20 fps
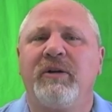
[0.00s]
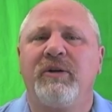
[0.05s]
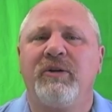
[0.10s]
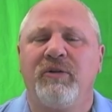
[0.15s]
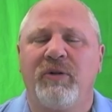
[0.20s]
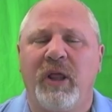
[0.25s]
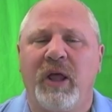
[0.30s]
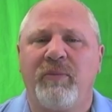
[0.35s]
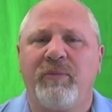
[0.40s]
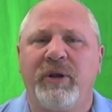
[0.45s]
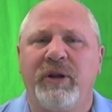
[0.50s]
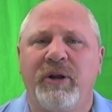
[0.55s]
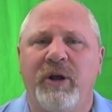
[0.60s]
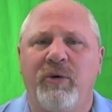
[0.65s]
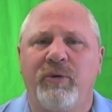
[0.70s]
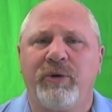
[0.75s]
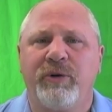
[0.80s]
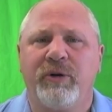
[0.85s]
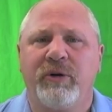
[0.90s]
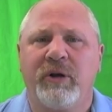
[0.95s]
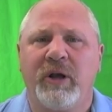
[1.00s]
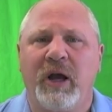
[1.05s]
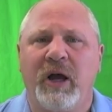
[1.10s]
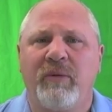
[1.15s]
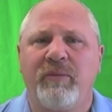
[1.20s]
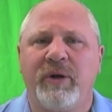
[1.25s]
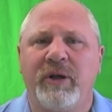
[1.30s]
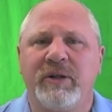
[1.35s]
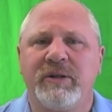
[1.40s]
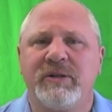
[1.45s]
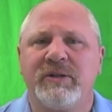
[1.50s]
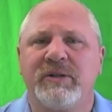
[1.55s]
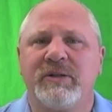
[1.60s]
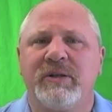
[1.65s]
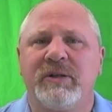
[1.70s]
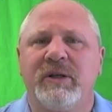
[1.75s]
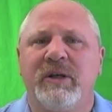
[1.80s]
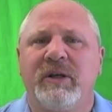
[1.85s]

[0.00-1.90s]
You let me know with your comments.